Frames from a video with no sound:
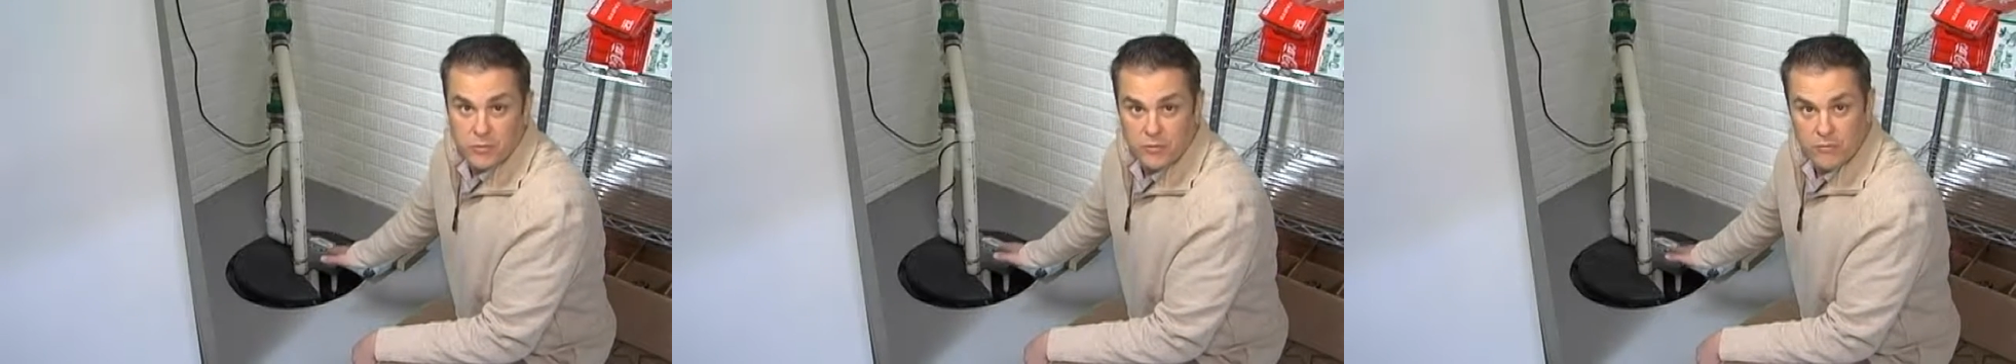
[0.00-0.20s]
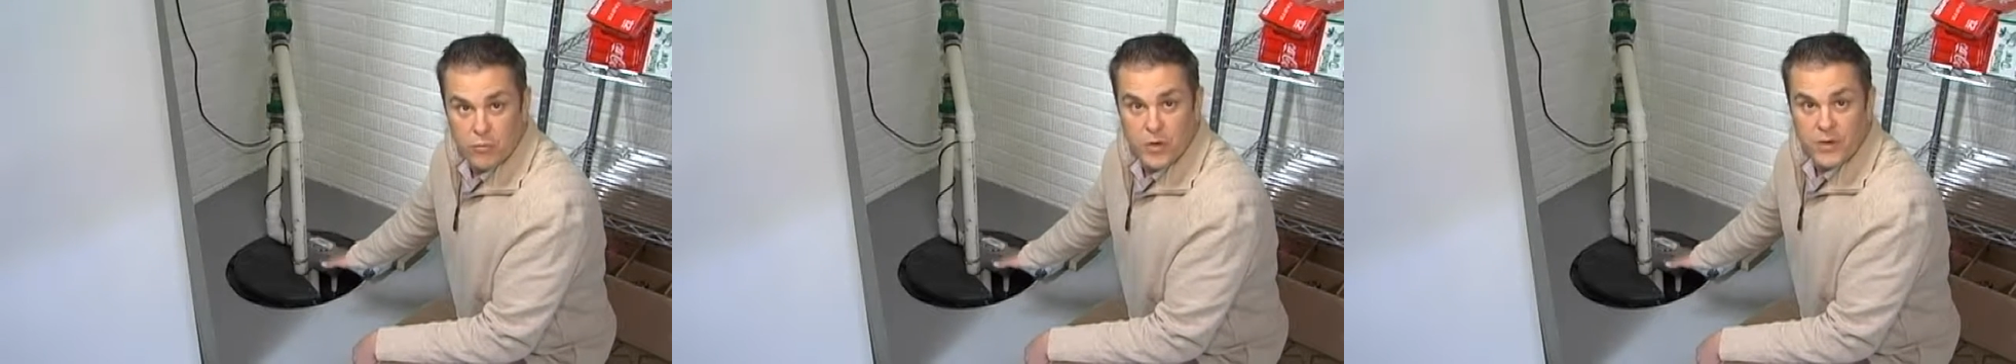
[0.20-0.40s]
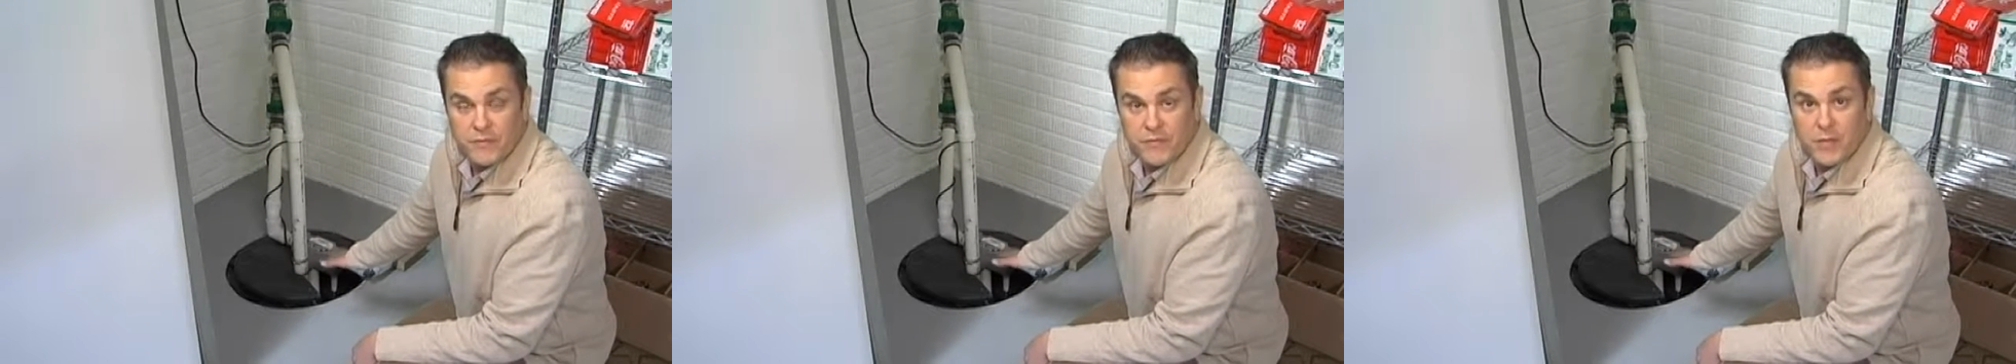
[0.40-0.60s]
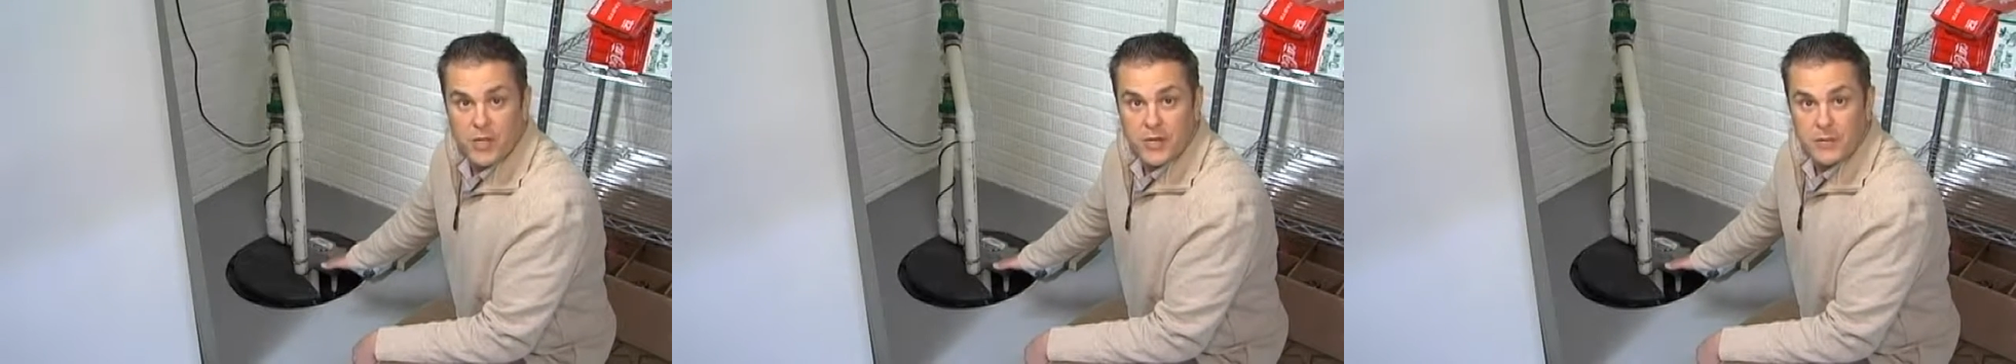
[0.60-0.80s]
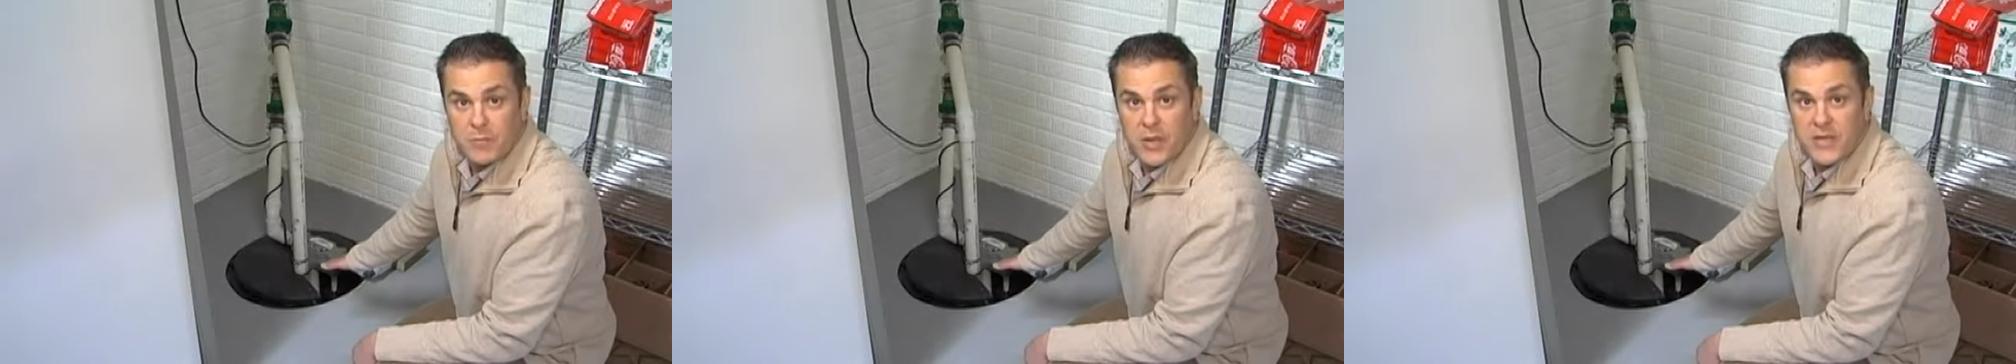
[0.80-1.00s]
to avoid a
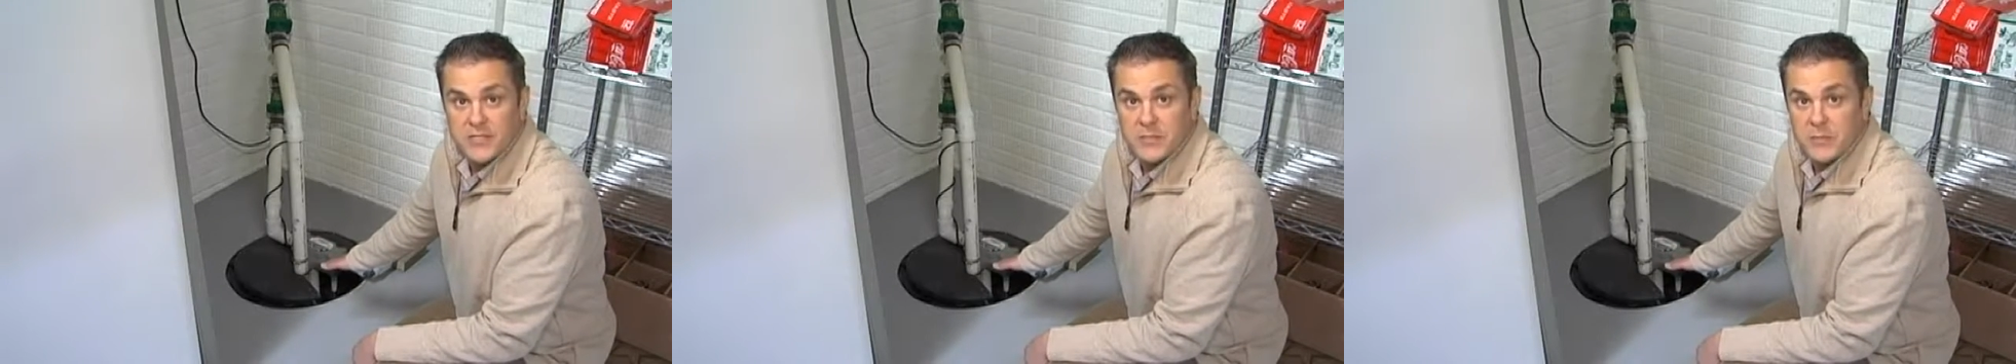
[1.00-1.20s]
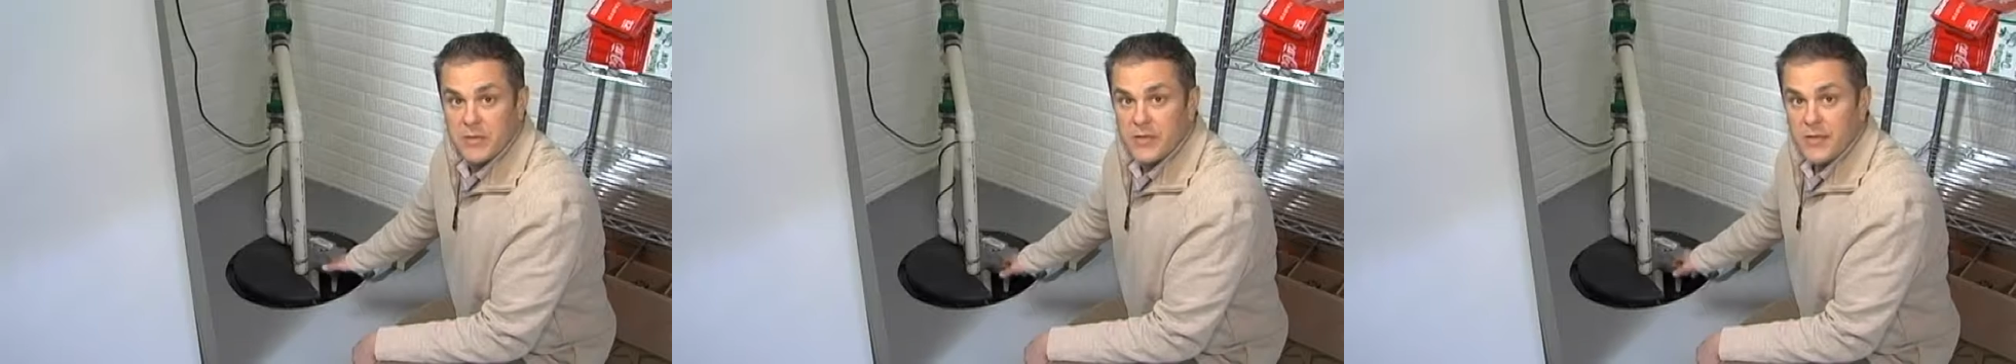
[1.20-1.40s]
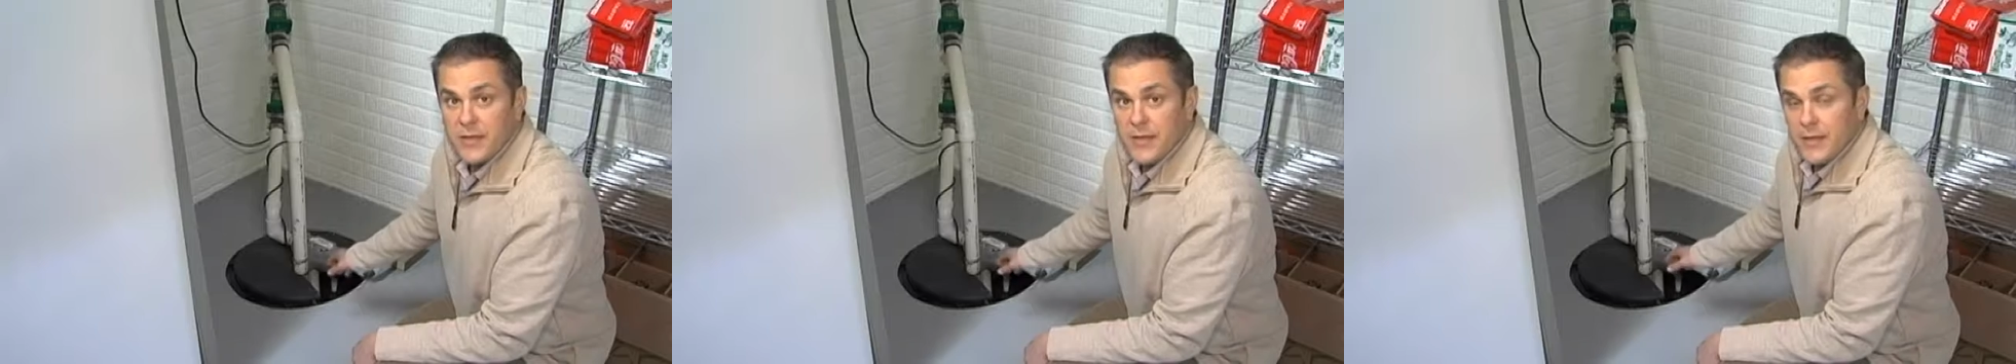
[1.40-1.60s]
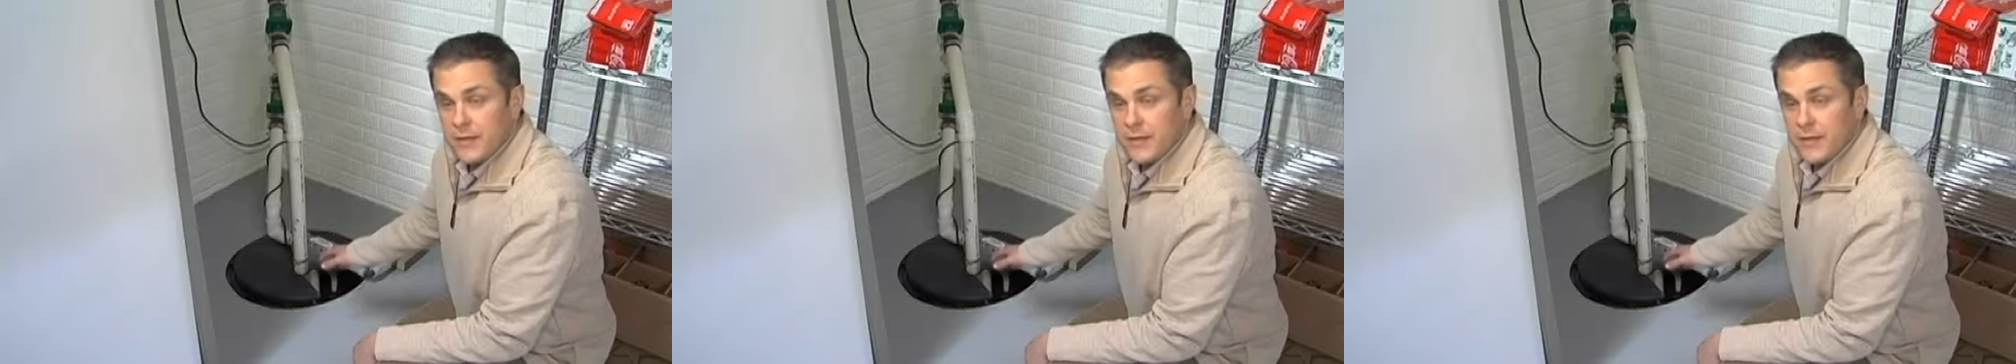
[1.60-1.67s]
flooded basement.